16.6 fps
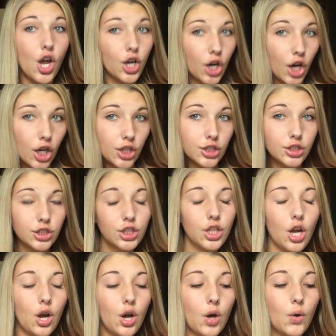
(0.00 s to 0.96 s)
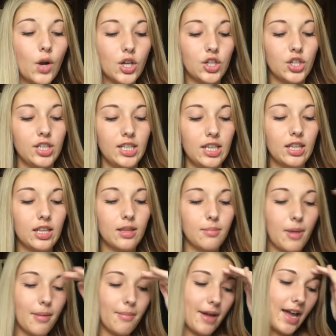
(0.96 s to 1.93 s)
curtain to go underneath
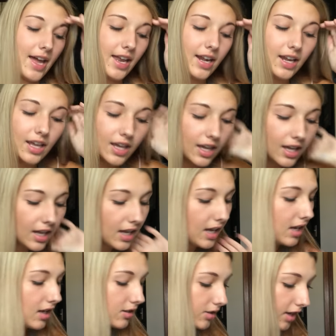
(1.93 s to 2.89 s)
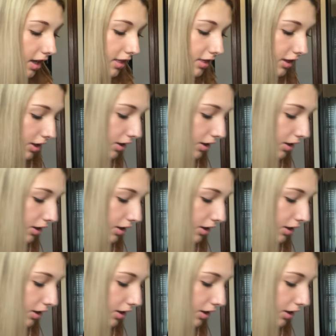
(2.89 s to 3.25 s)
my bed. got